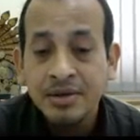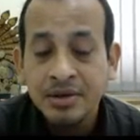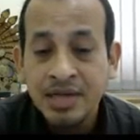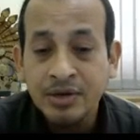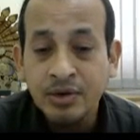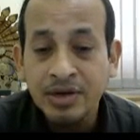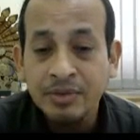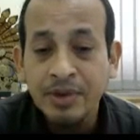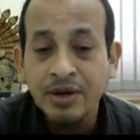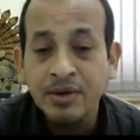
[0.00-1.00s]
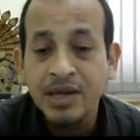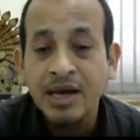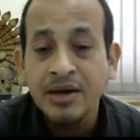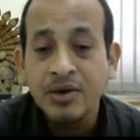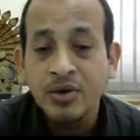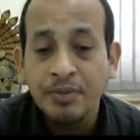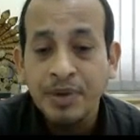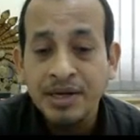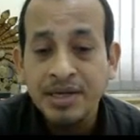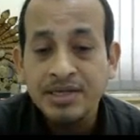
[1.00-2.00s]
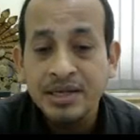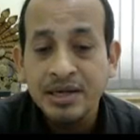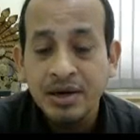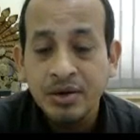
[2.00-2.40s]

That will depend on the company's